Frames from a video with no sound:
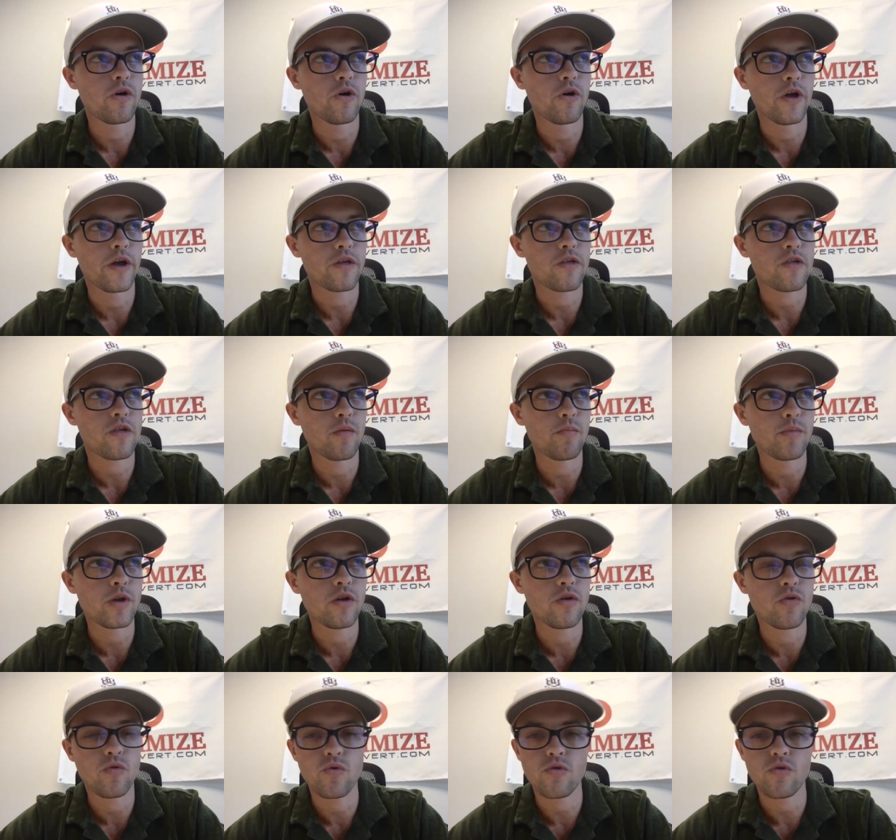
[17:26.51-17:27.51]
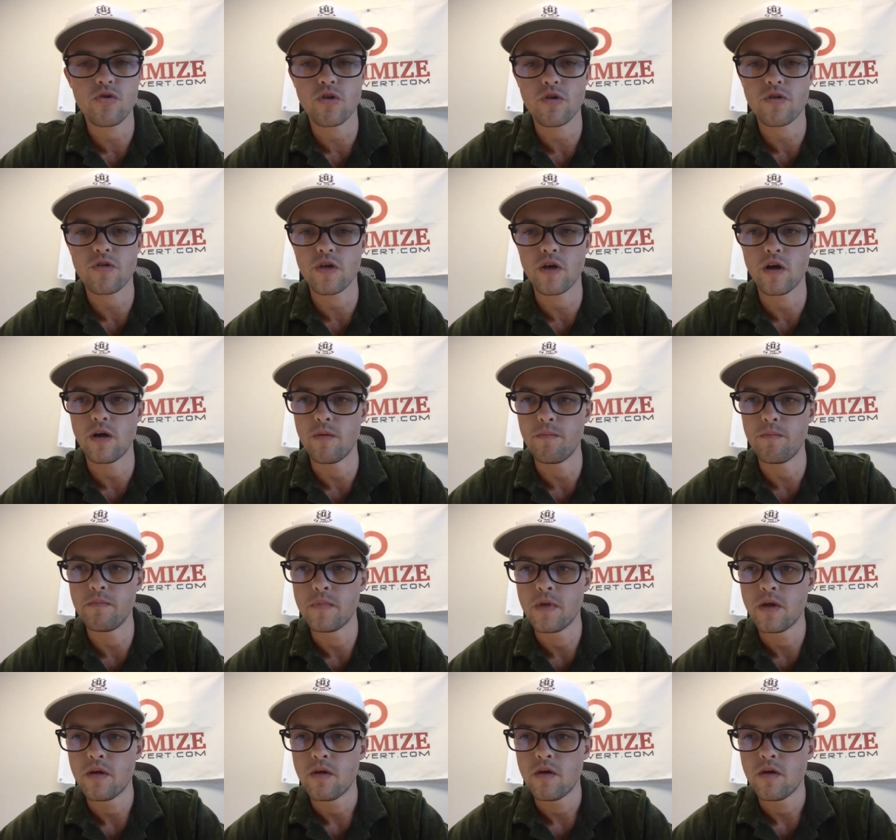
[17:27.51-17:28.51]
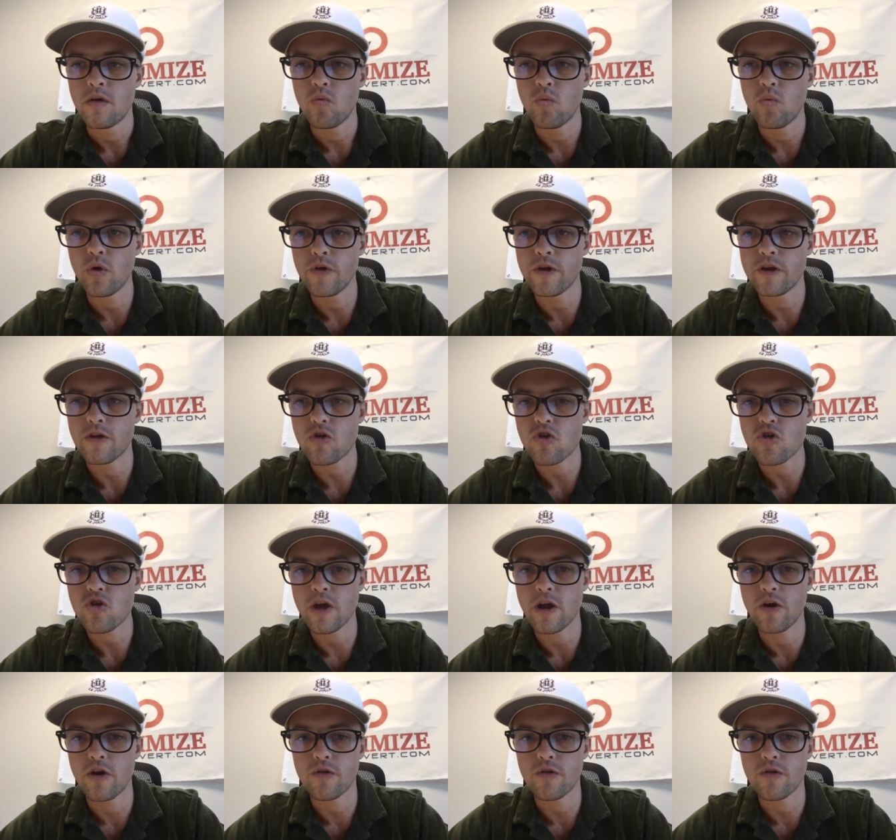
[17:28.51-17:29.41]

or like somebody who is just um, willing to share